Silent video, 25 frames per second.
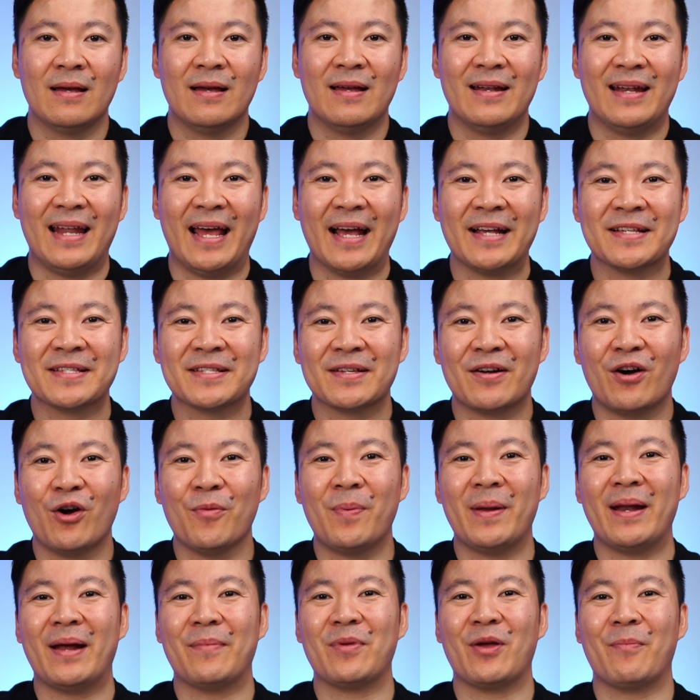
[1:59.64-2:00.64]
Next,
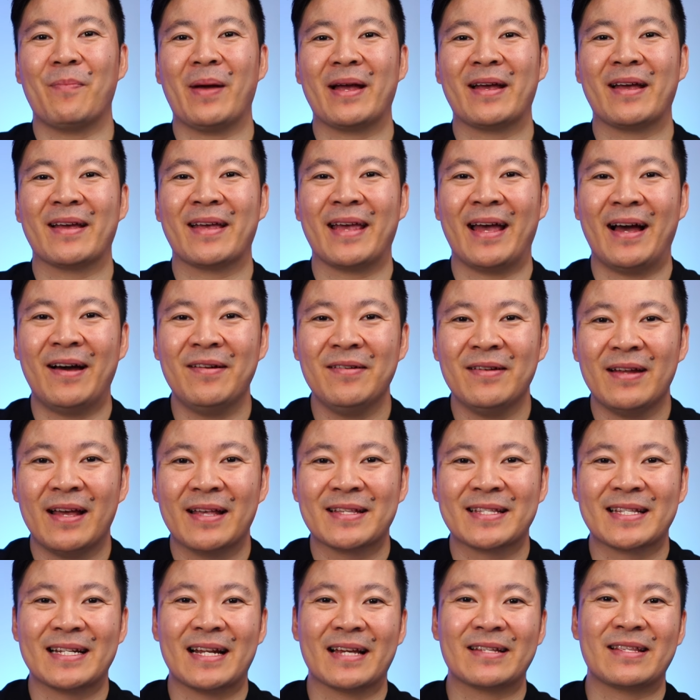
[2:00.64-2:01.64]
open up your bank account
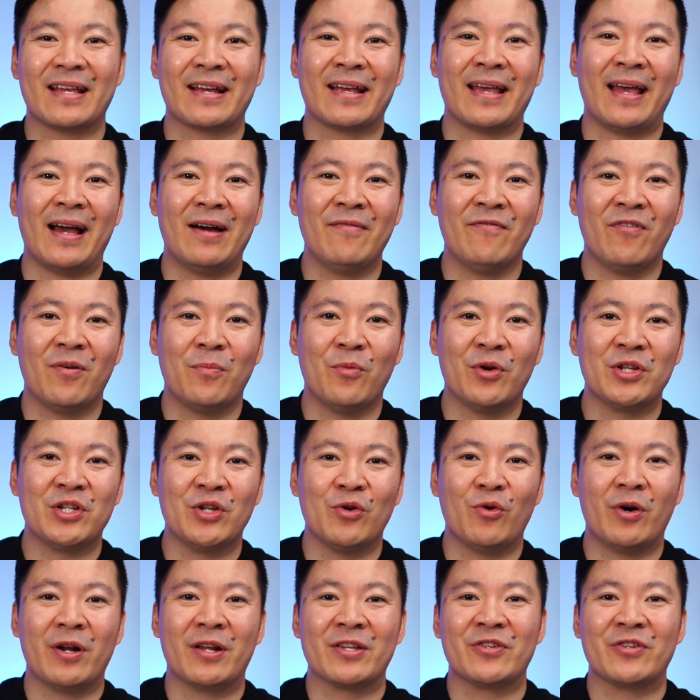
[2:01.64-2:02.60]
and select the account from which you want to